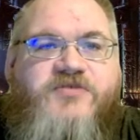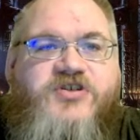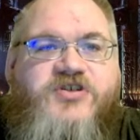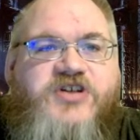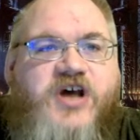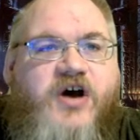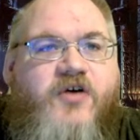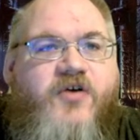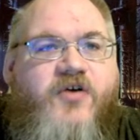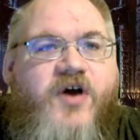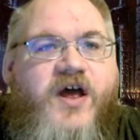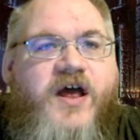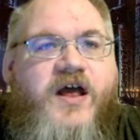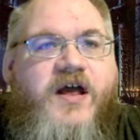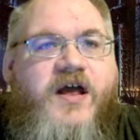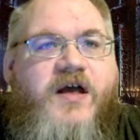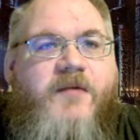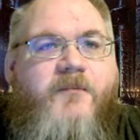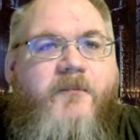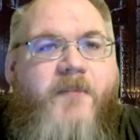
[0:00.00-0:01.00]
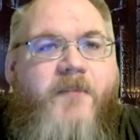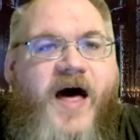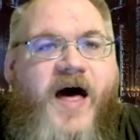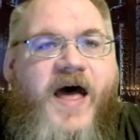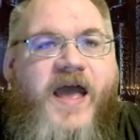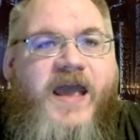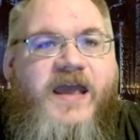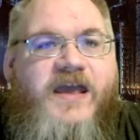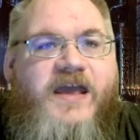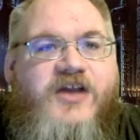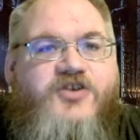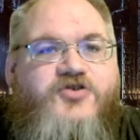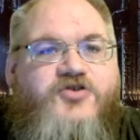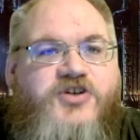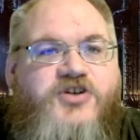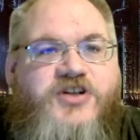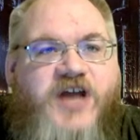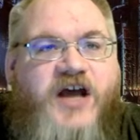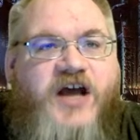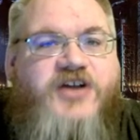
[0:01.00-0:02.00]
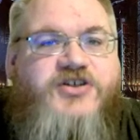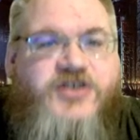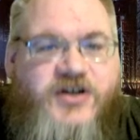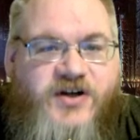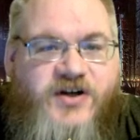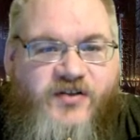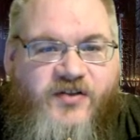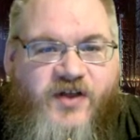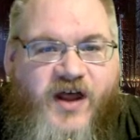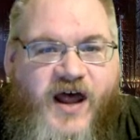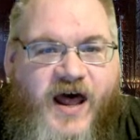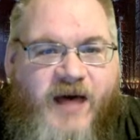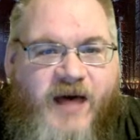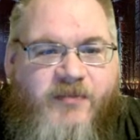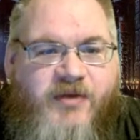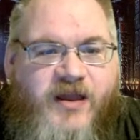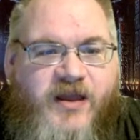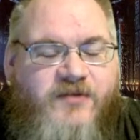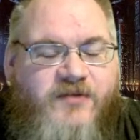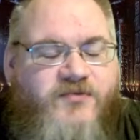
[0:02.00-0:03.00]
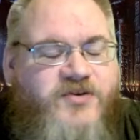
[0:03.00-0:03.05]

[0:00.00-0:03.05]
So my introduction to the hobby,